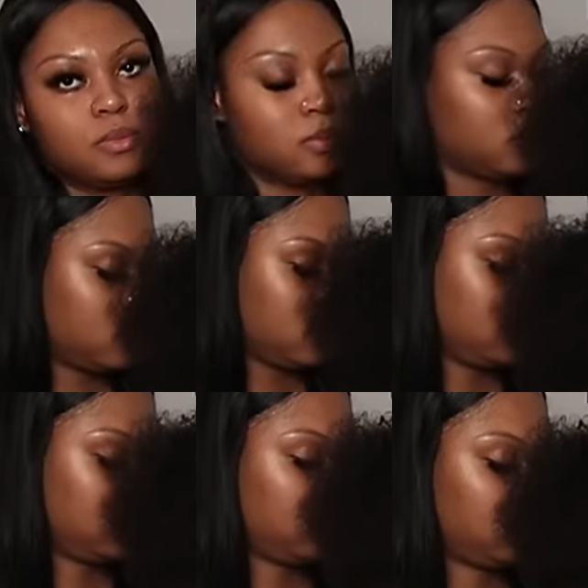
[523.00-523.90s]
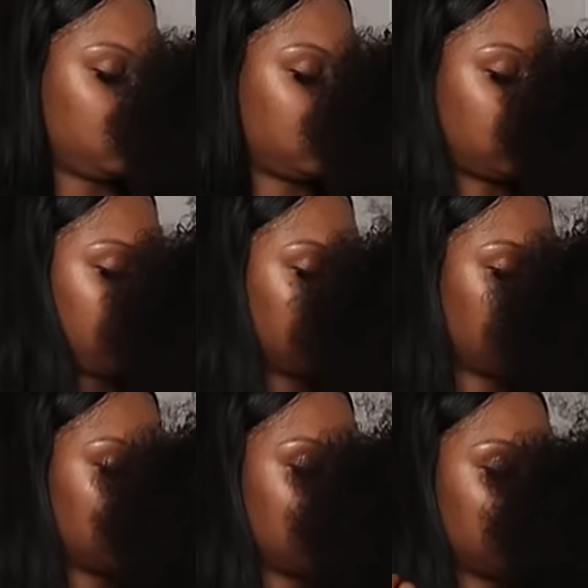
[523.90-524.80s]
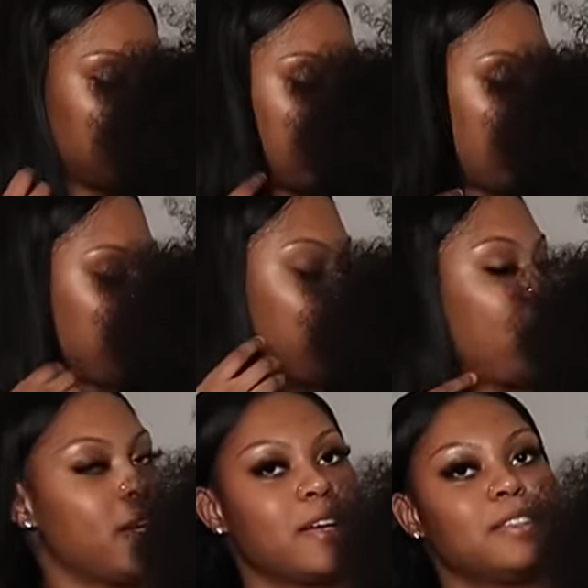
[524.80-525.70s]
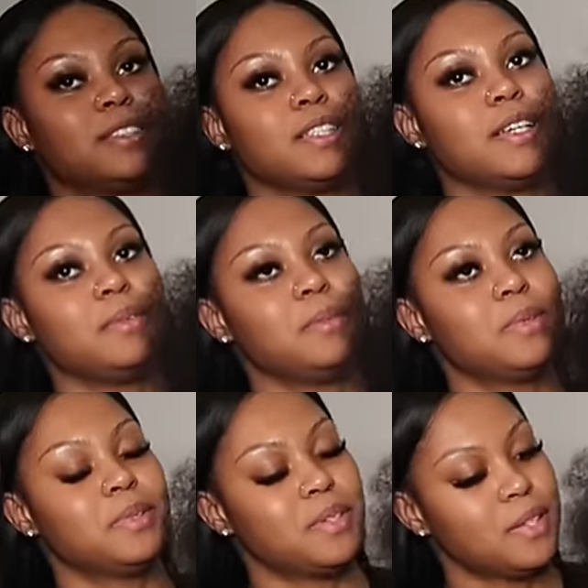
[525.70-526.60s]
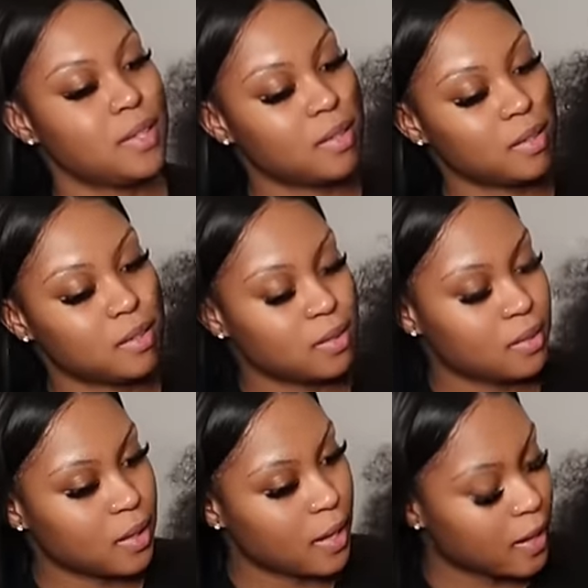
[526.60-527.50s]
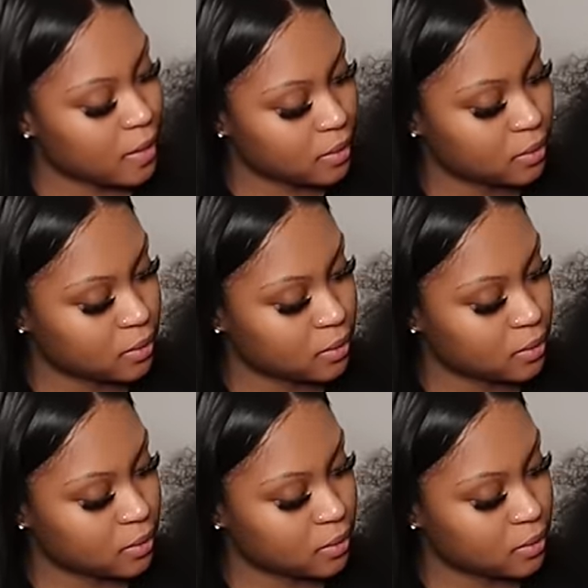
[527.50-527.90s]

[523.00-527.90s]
Hmm? Sleep. Sleep? You ready to go to sleep? Mama. Huh?